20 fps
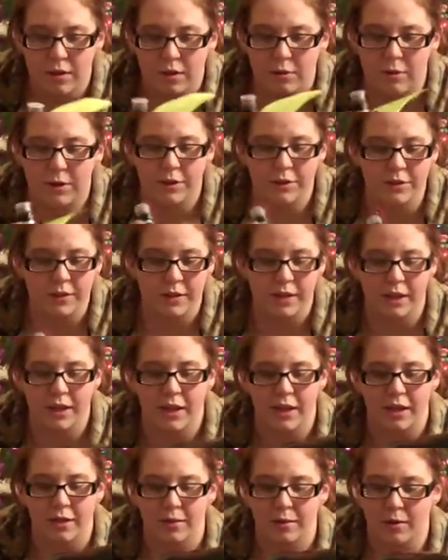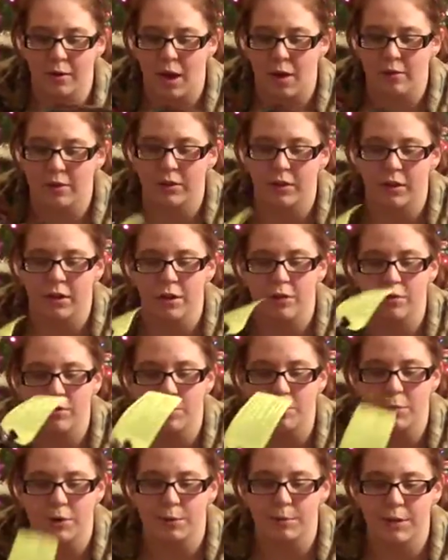Originally, I was going to use a
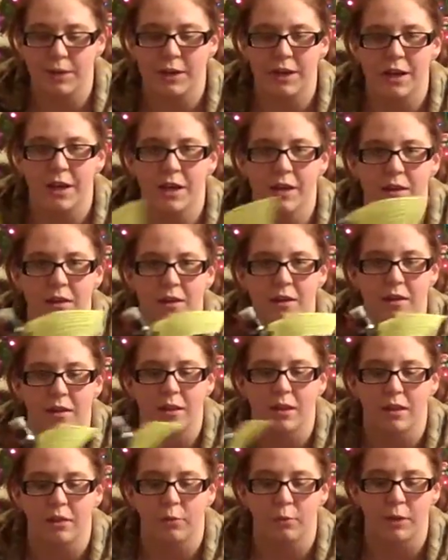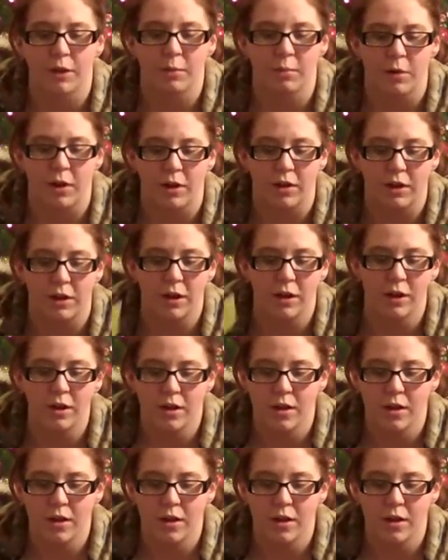booby tank because it's a little bit smaller,